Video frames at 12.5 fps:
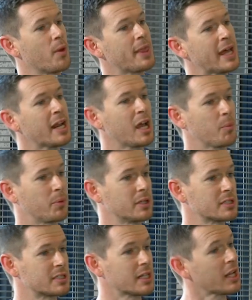when that
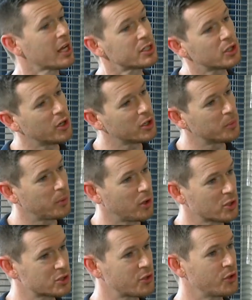happens, the light can't
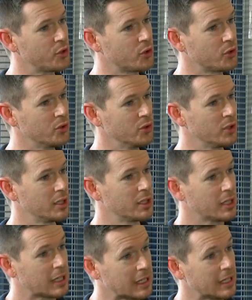pass through
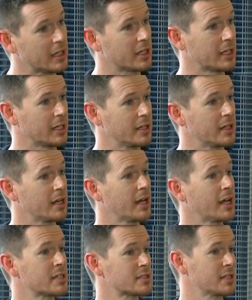clearly
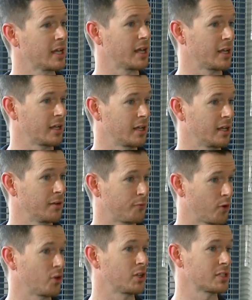as a
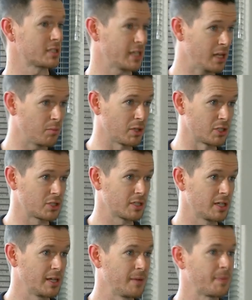focused
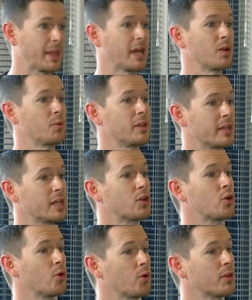image, and we
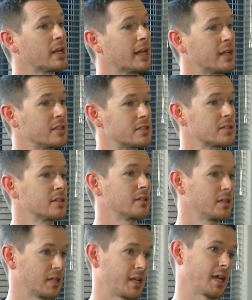then call the lens
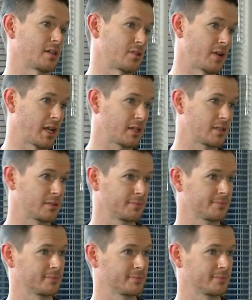a cataract.